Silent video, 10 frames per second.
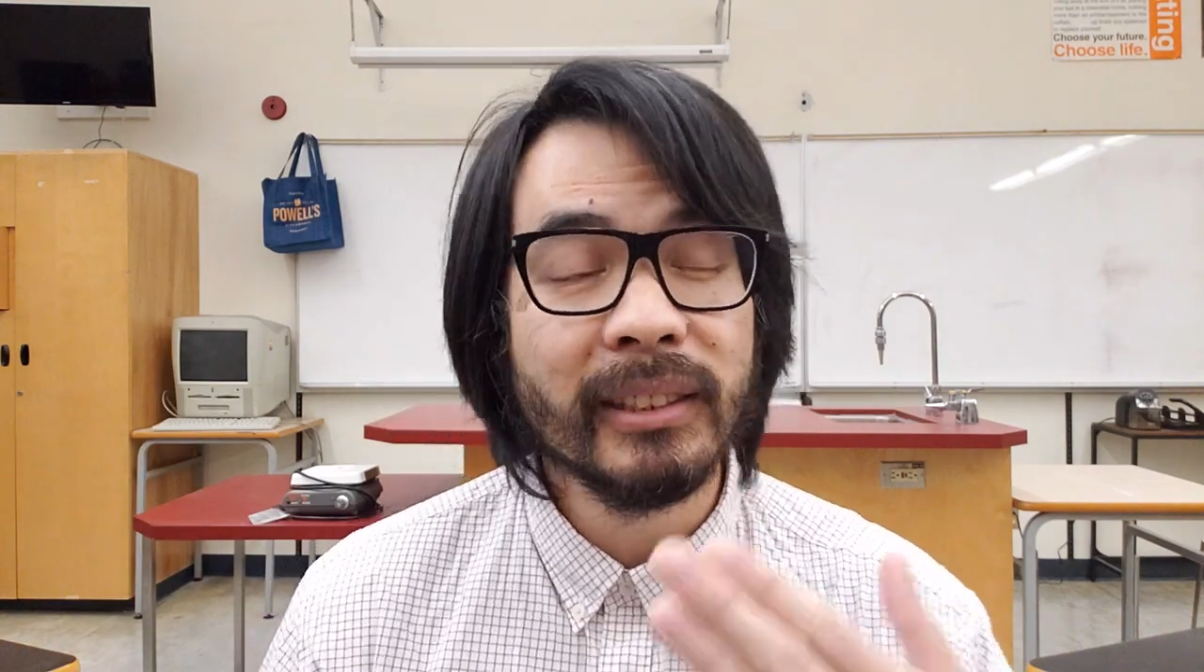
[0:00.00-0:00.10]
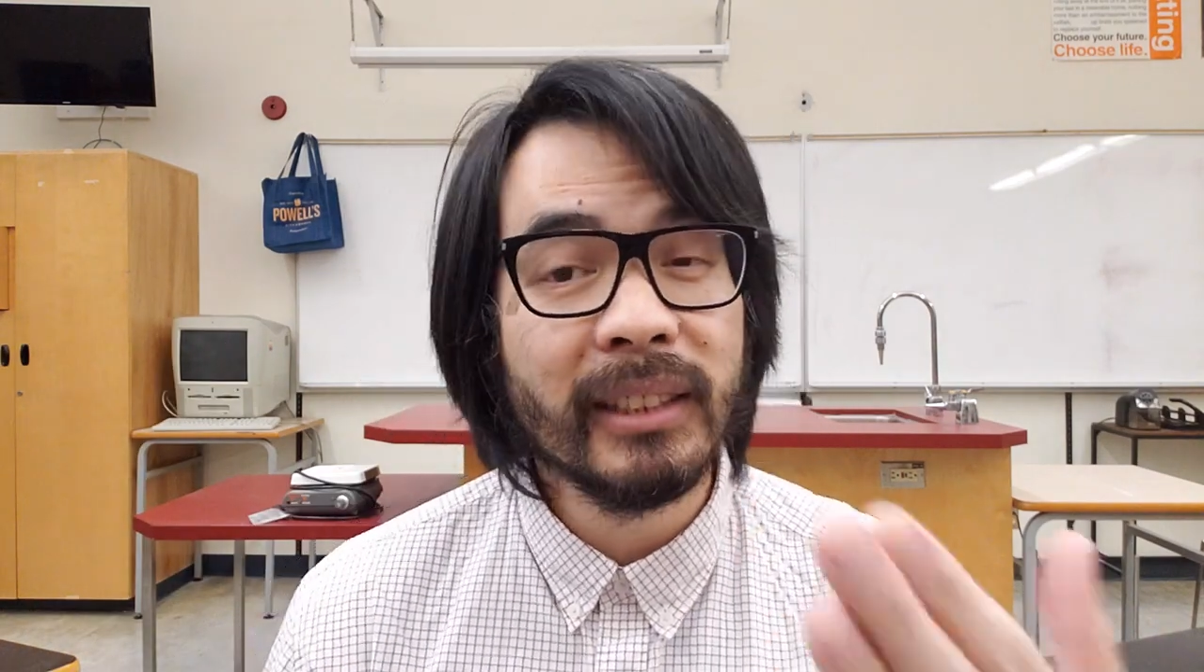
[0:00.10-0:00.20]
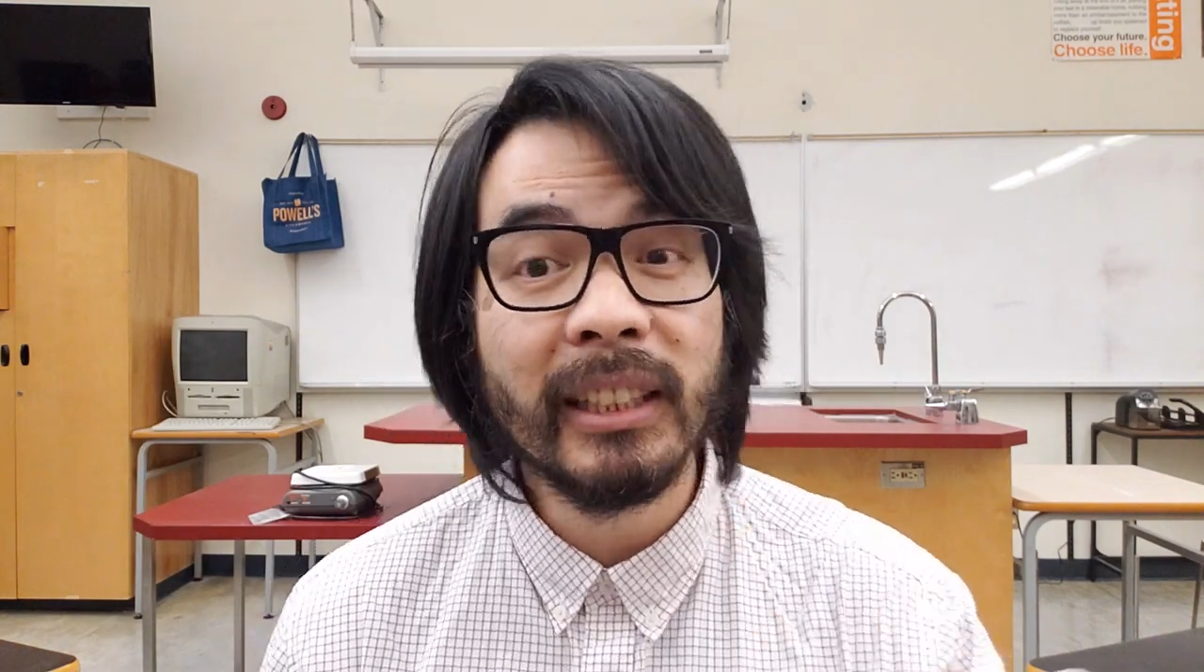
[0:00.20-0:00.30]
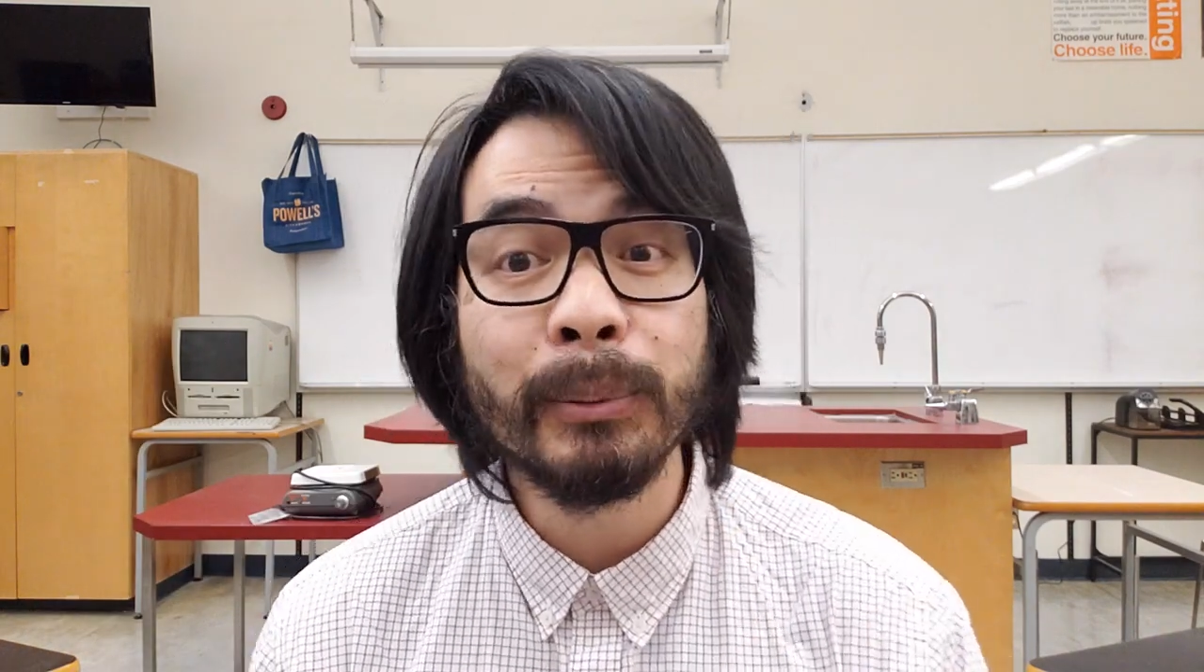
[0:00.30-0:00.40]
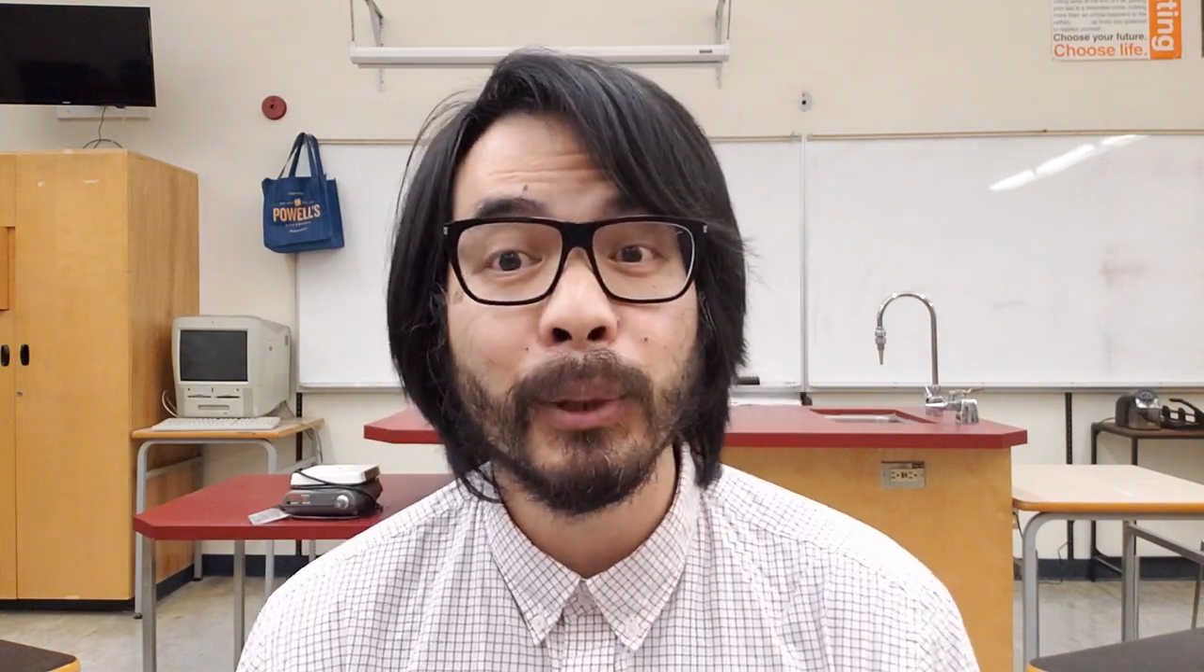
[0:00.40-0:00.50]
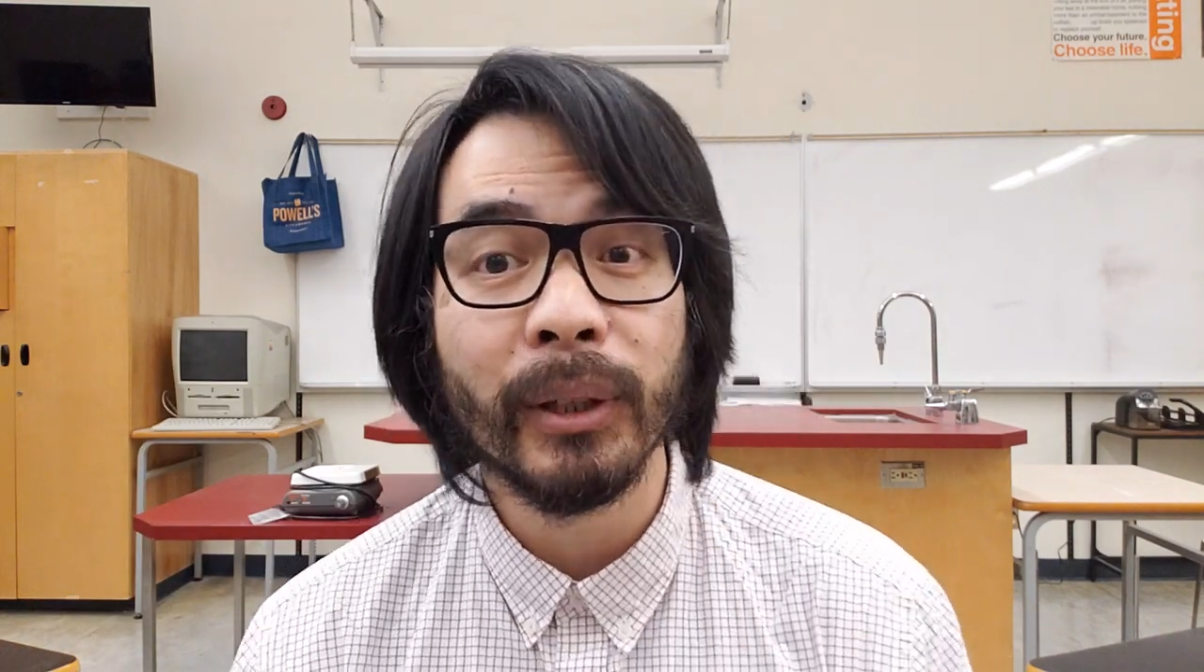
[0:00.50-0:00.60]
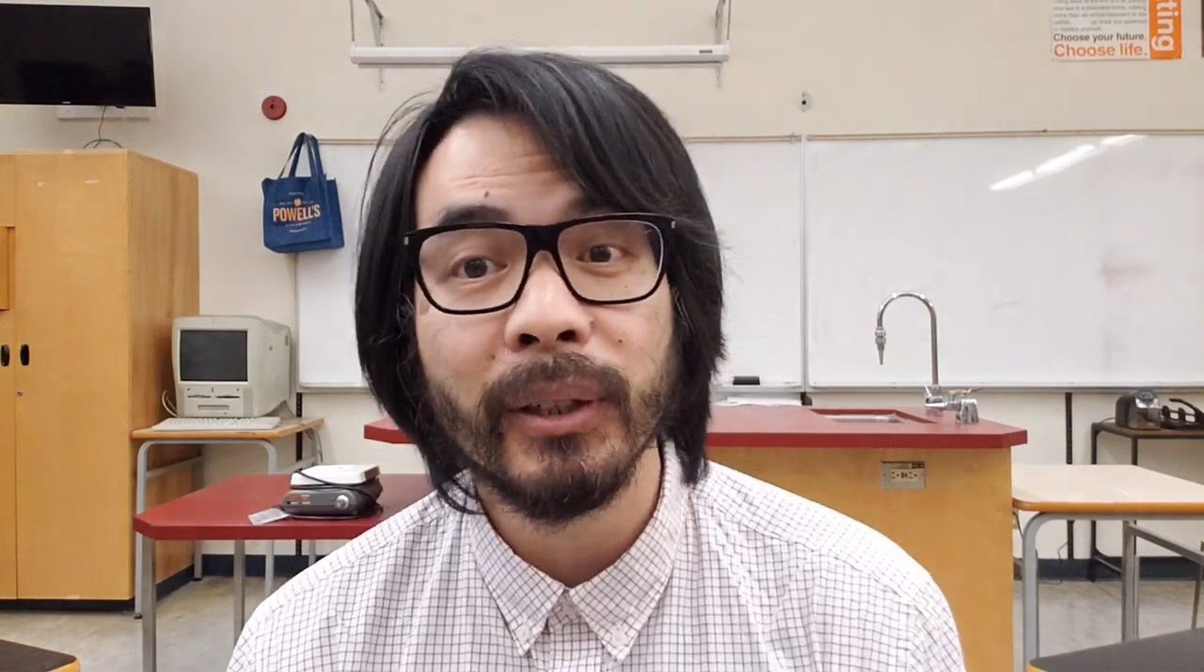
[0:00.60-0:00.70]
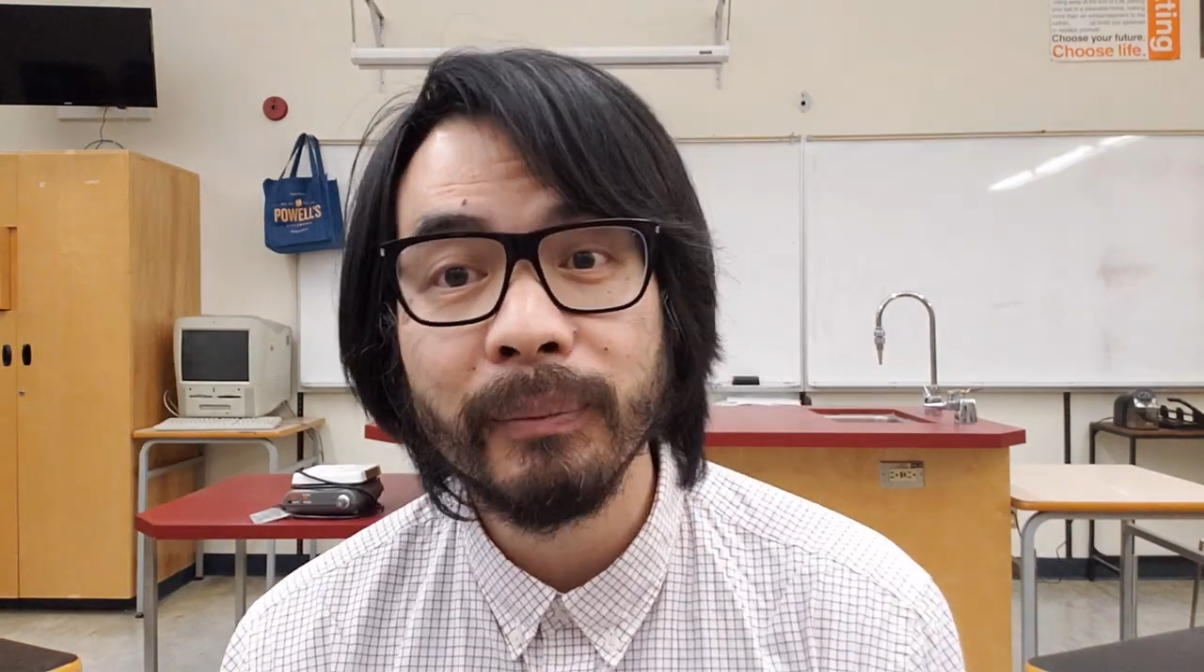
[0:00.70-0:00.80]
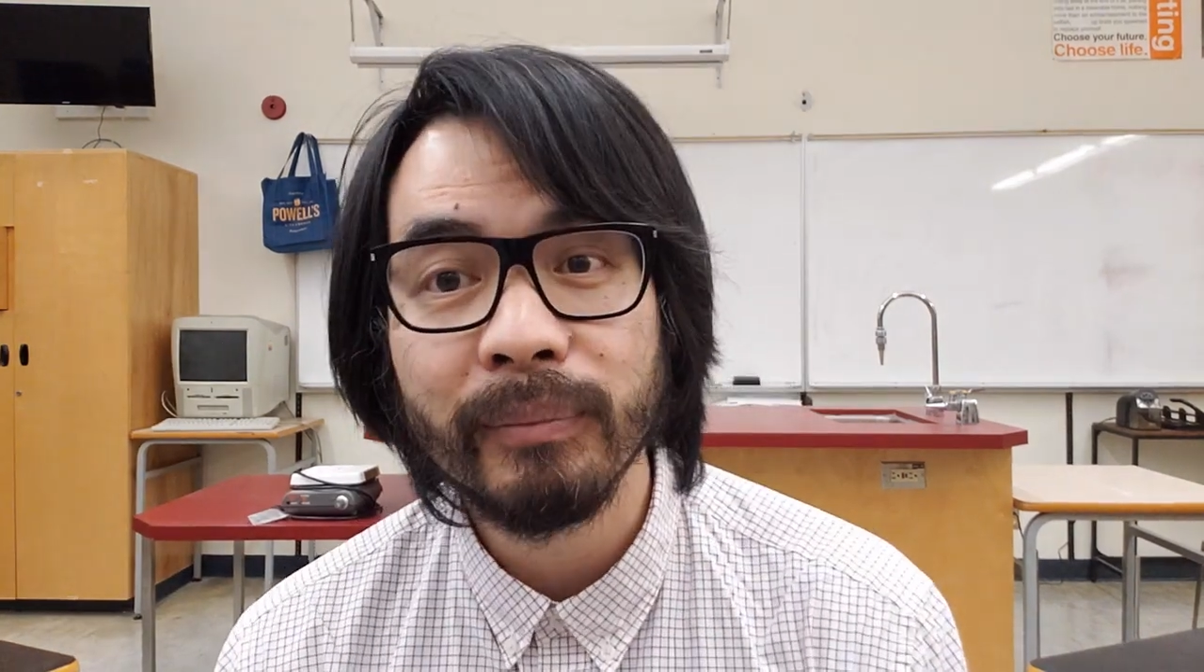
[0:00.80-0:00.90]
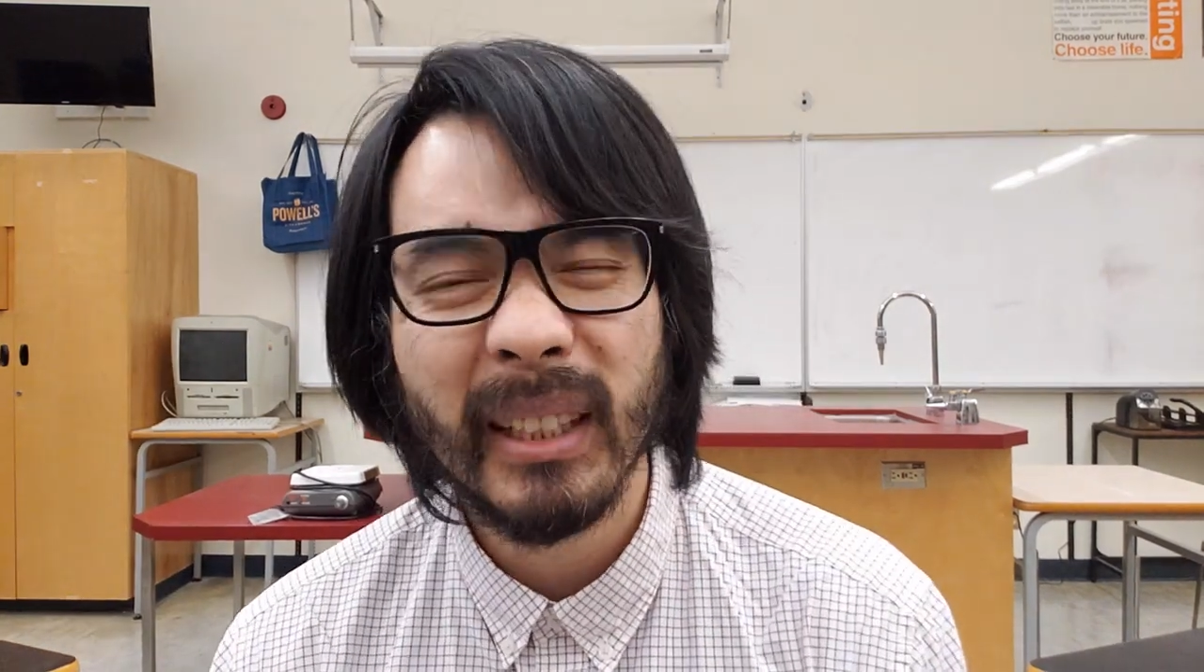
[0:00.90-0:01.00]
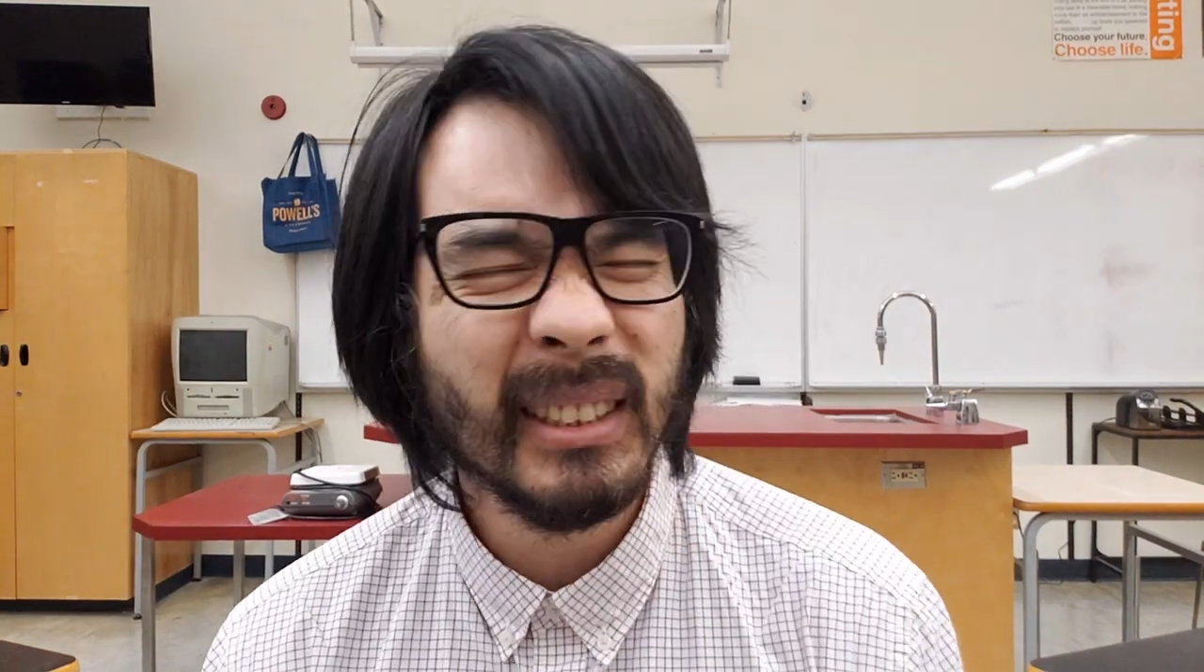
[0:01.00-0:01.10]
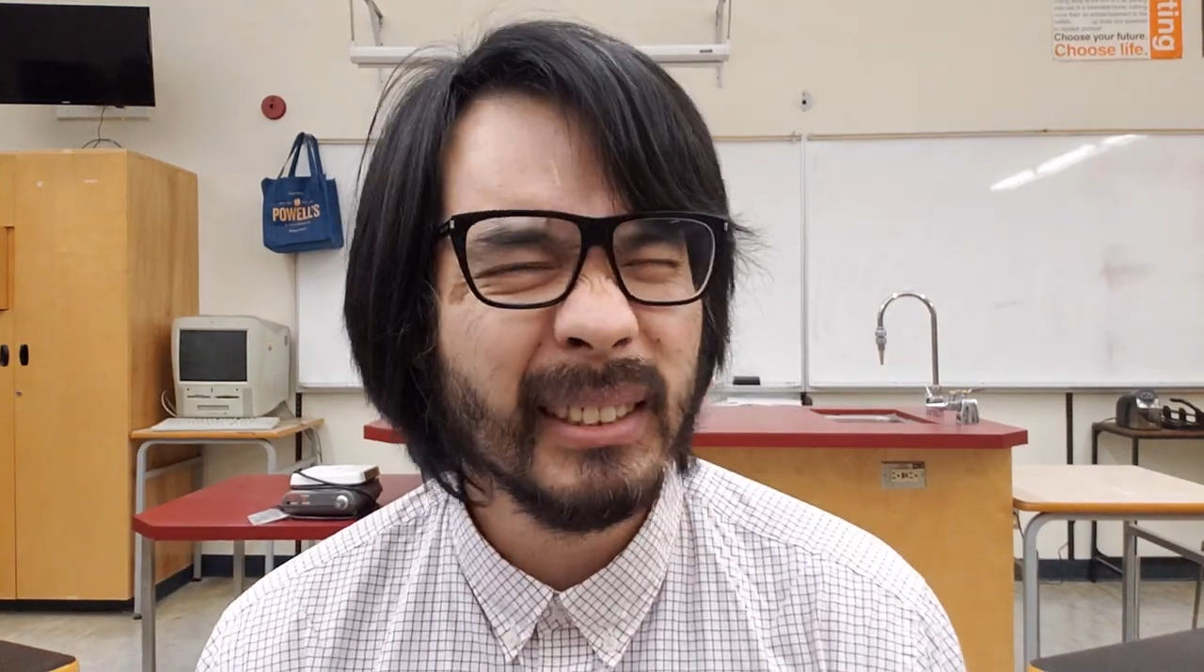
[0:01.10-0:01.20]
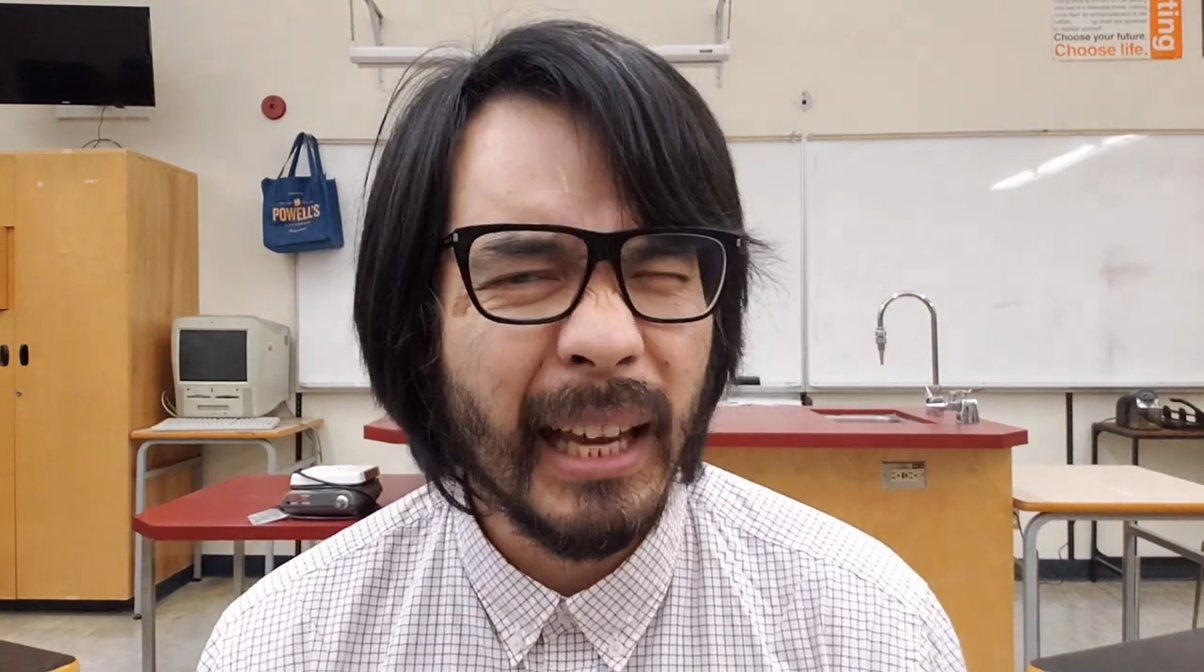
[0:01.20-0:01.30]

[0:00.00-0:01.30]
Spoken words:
a cheeseburger is a